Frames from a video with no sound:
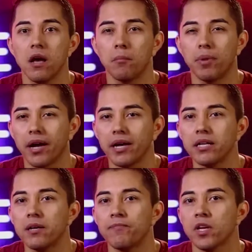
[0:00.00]
But
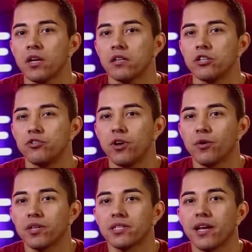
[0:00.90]
did you
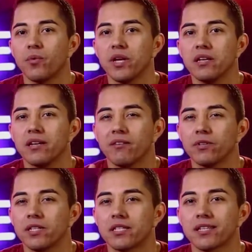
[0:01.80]
notice that we never
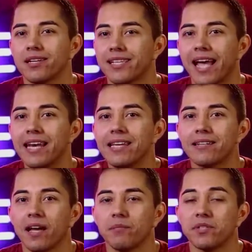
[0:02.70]
discussed any
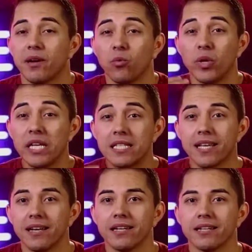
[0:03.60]
attempts at
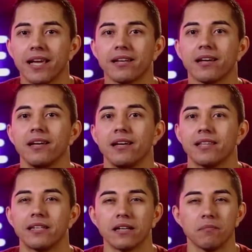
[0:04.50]
resending data
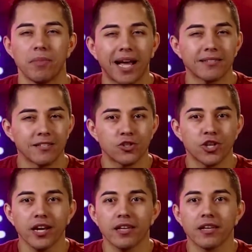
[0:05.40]
that doesn't pass this
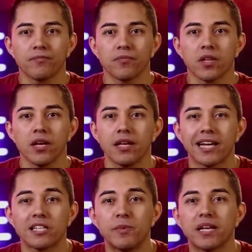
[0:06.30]
check?
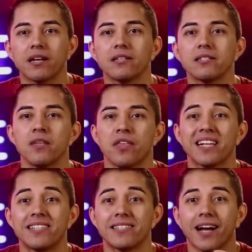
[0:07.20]
That's because
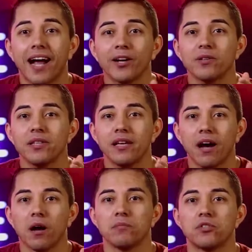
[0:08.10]
that's entirely
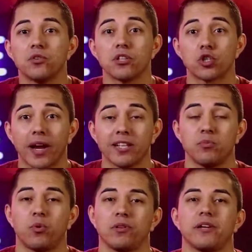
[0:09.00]
up to the
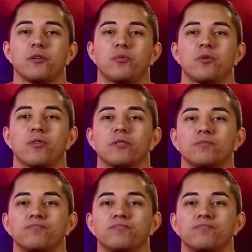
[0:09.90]
transport layer protocol.